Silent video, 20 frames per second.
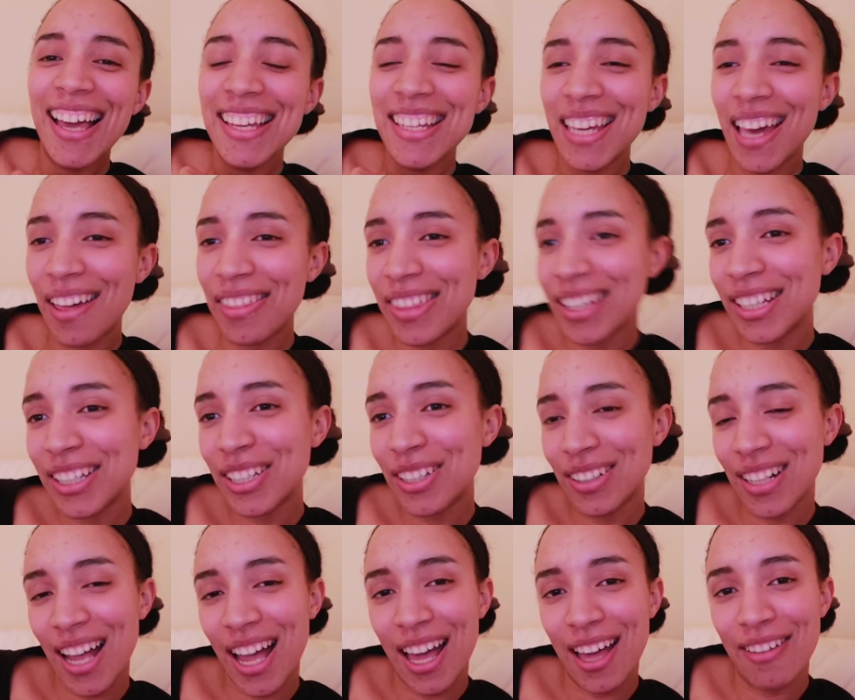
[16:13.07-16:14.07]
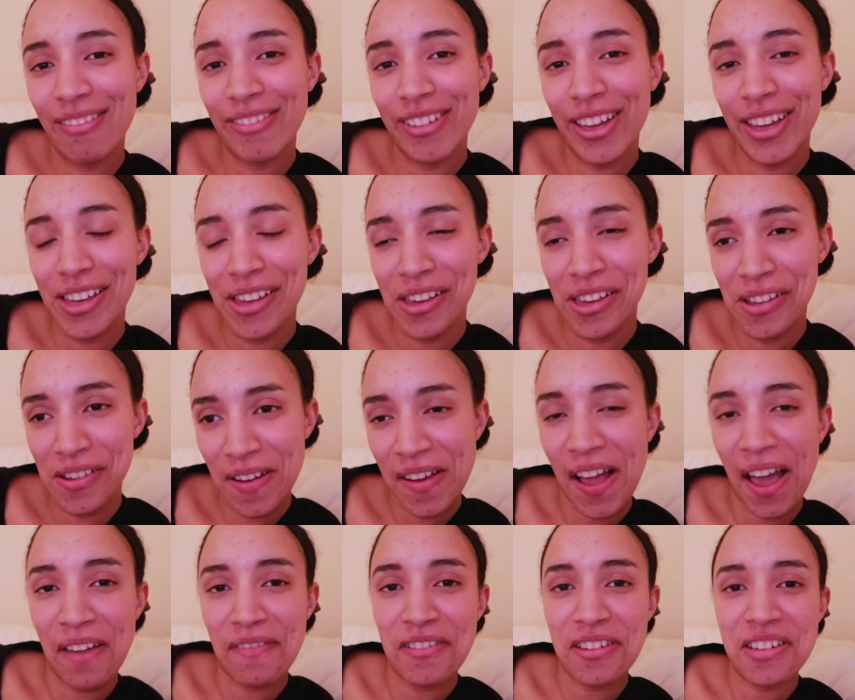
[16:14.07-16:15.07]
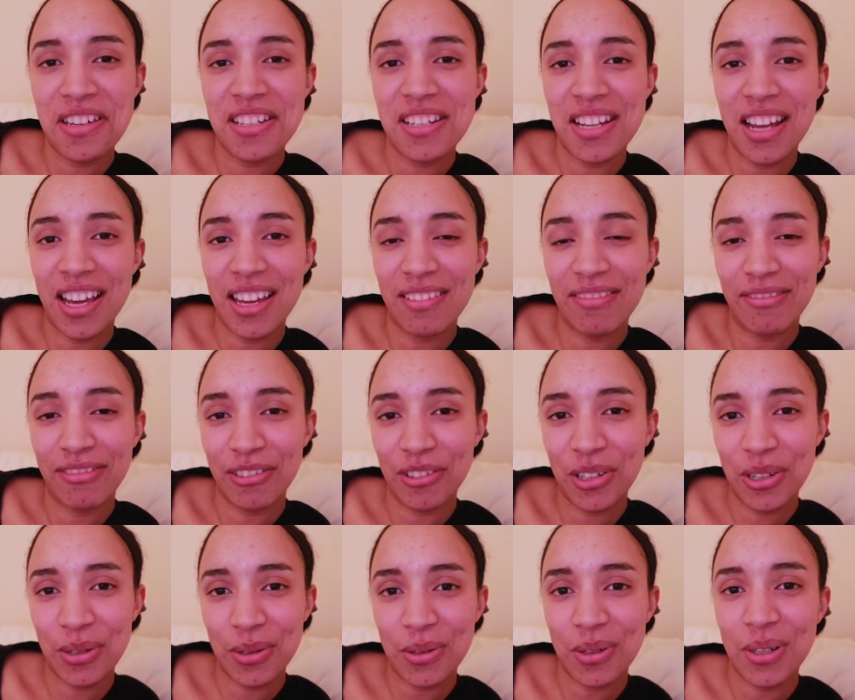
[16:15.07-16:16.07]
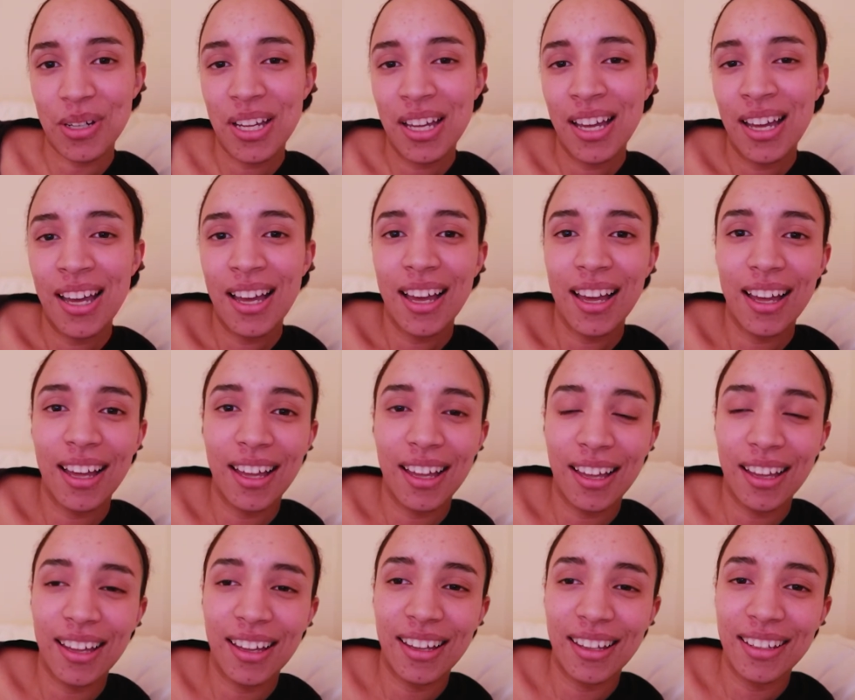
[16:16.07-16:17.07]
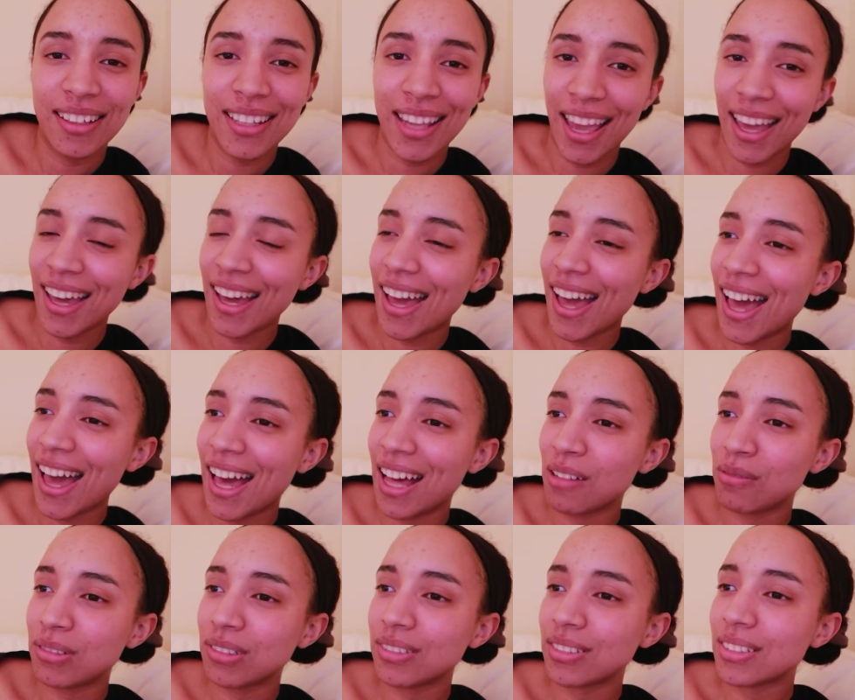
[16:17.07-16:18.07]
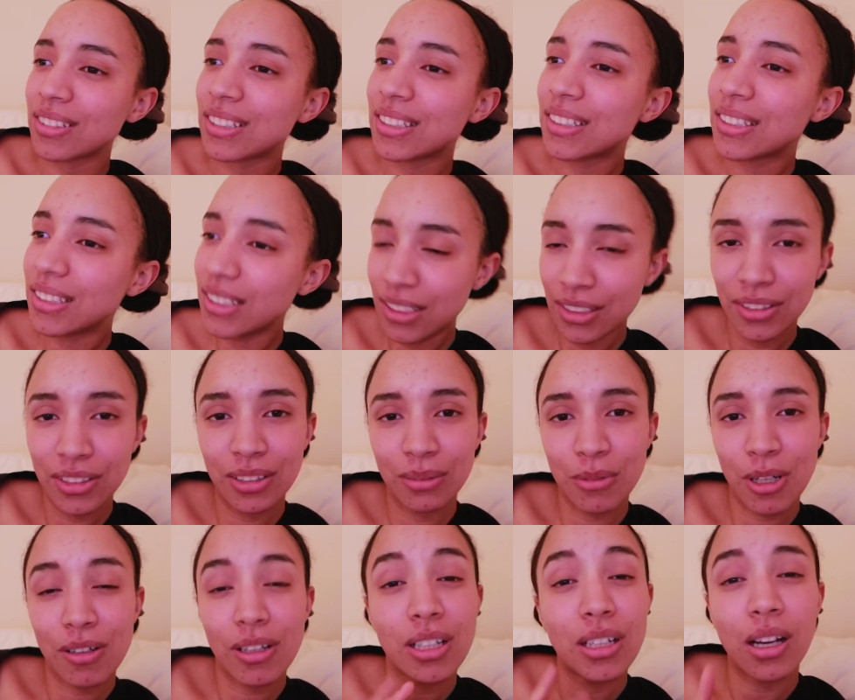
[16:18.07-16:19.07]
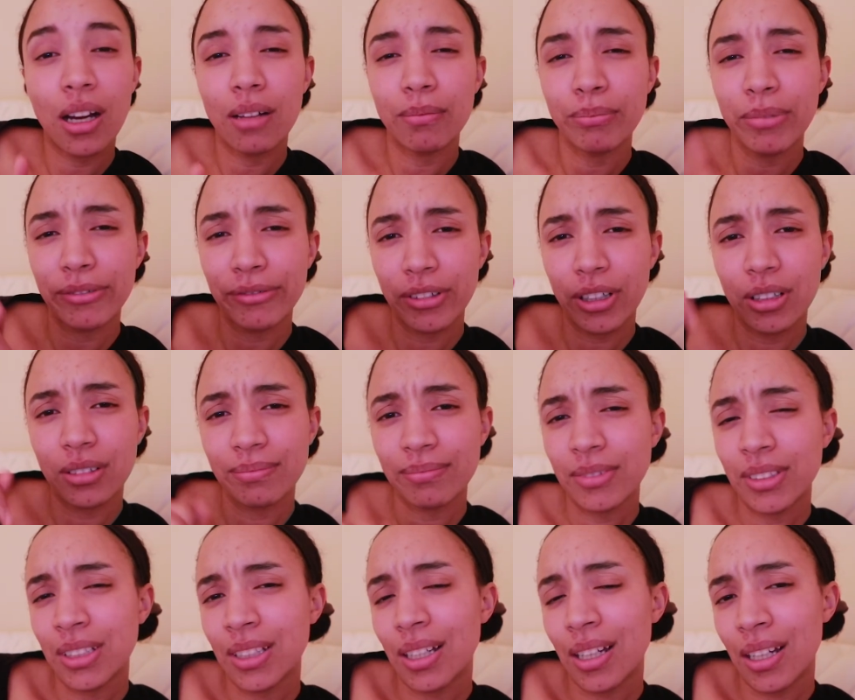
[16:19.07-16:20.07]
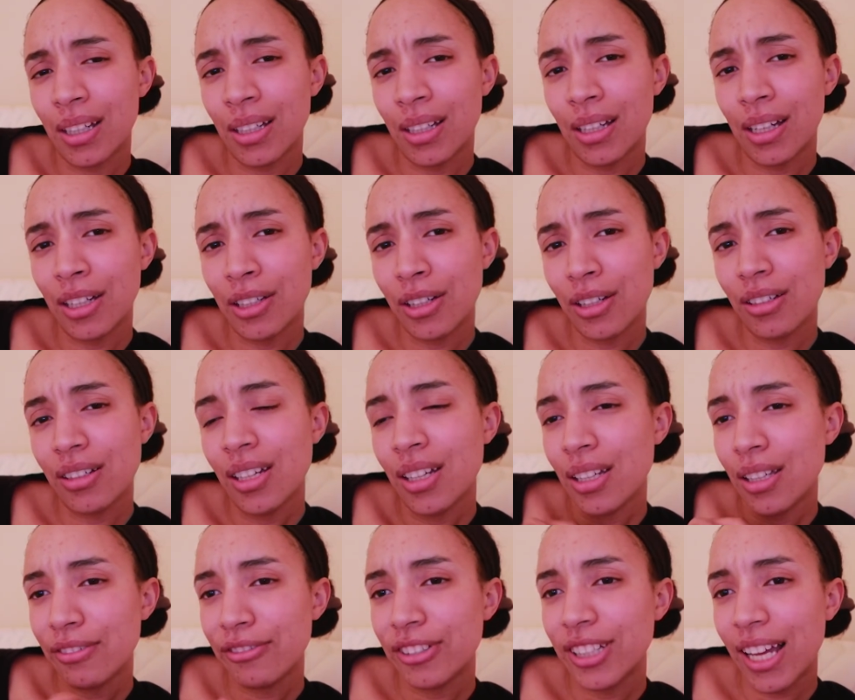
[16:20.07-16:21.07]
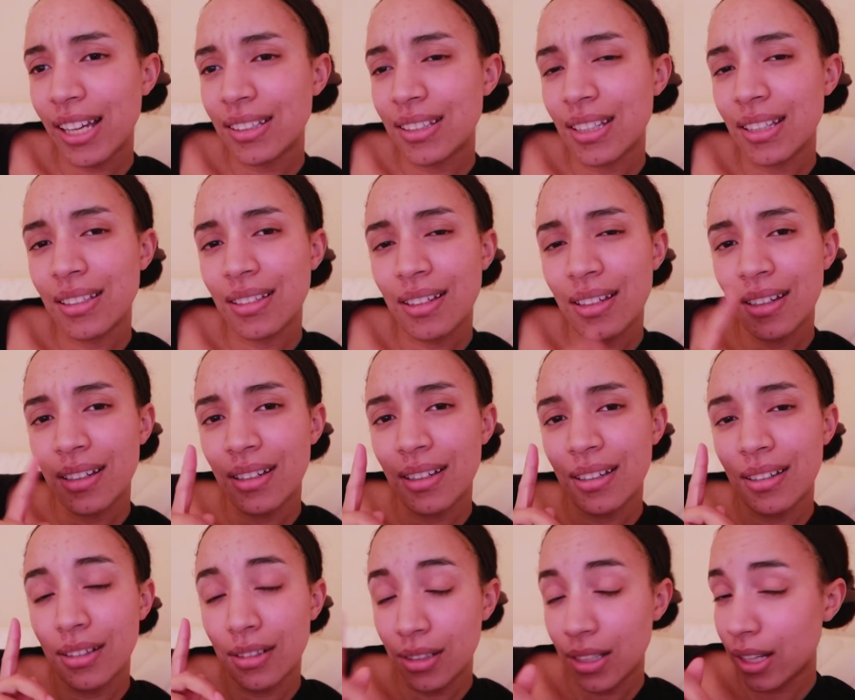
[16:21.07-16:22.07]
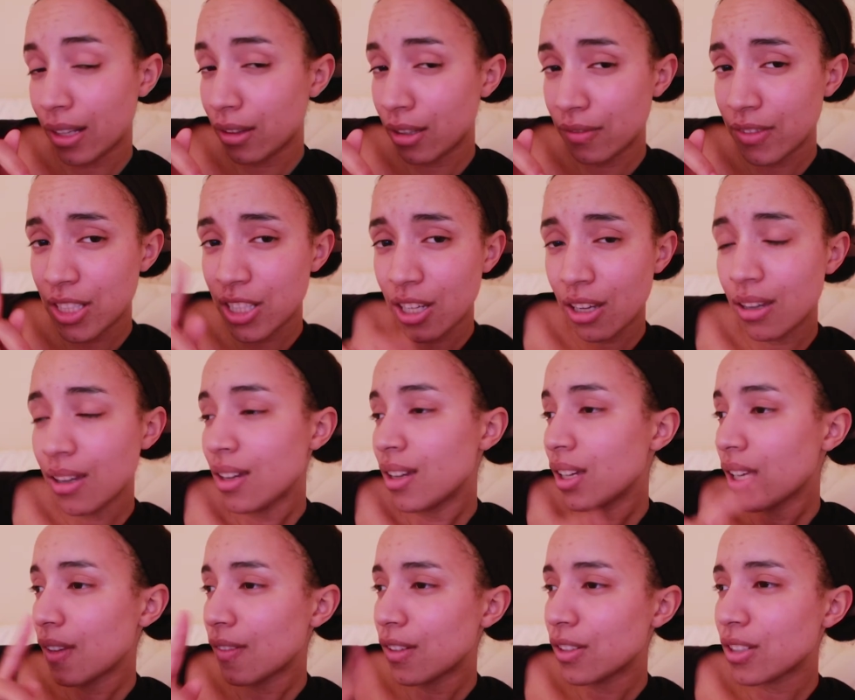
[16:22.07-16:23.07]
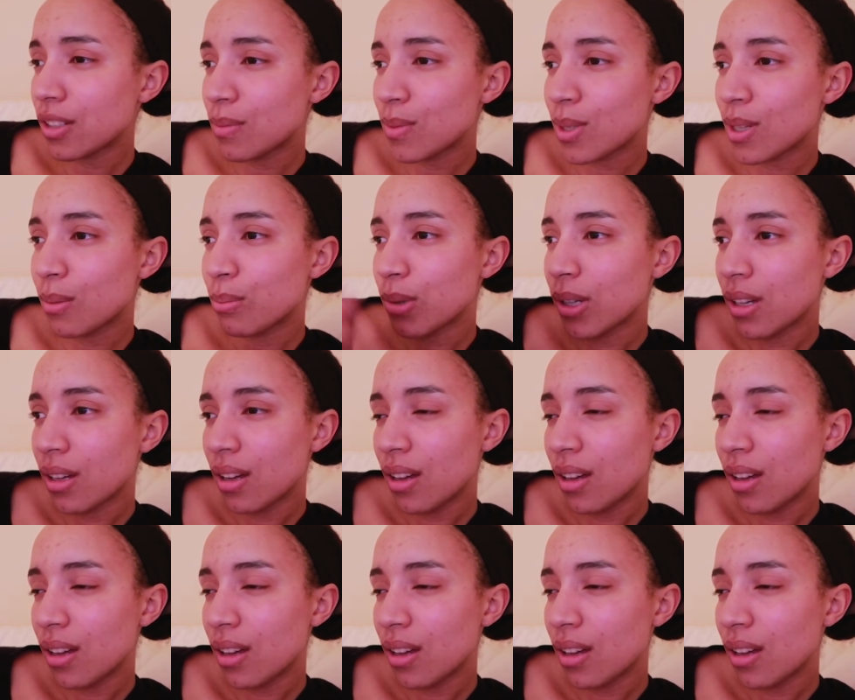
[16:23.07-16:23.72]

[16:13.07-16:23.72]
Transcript: Yeah, I think you'll have a good night for sure. Yeah, I will see you tomorrow. Before I go, if you liked it, like the video, give me a thumbs up.